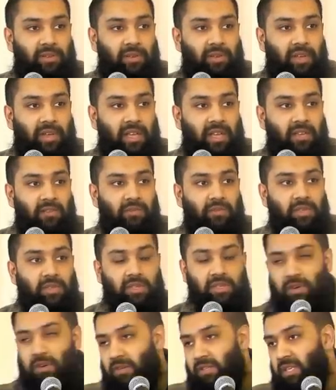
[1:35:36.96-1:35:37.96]
Okay, if you,
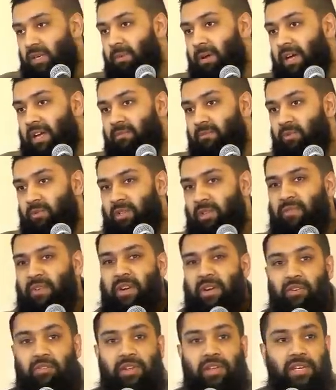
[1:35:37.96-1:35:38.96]
you know some animals are
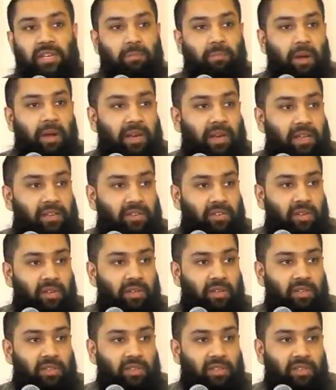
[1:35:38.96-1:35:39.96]
very greedy by nature.
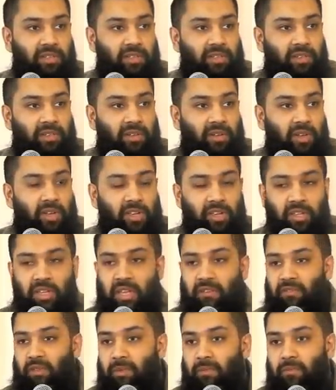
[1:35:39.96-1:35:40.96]
Okay, you
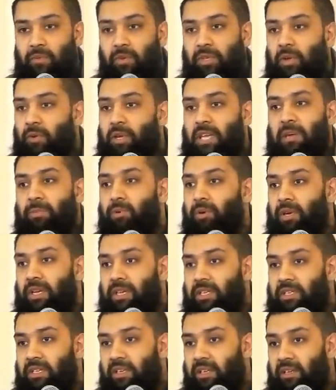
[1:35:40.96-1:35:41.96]
give them food, they'll keep on
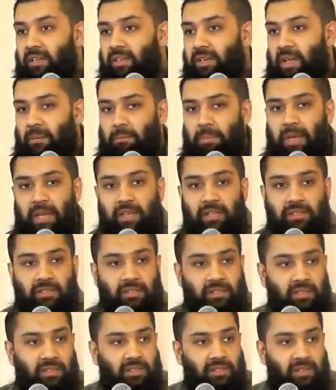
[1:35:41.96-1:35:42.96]
eating, like
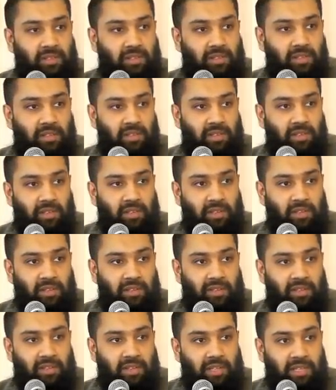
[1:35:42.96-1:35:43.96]
pigs.
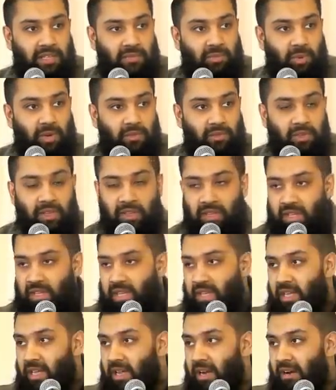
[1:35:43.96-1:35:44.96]
Yeah, that's one of the
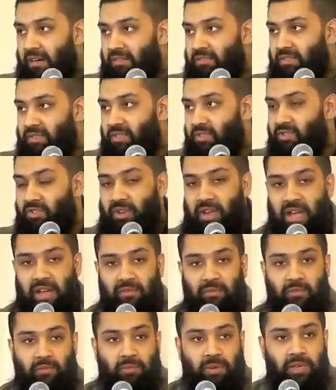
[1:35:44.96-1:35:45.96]
key characteristics you
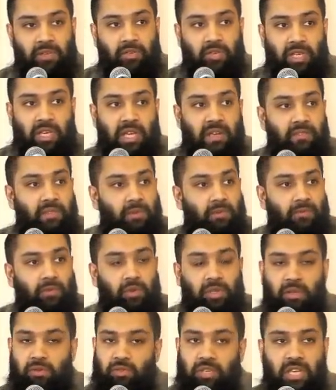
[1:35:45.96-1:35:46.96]
have with pigs. You give them
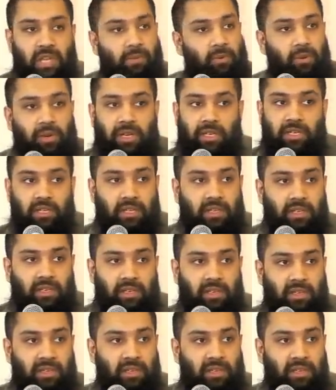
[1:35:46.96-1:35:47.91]
food, they'll just keep on eating.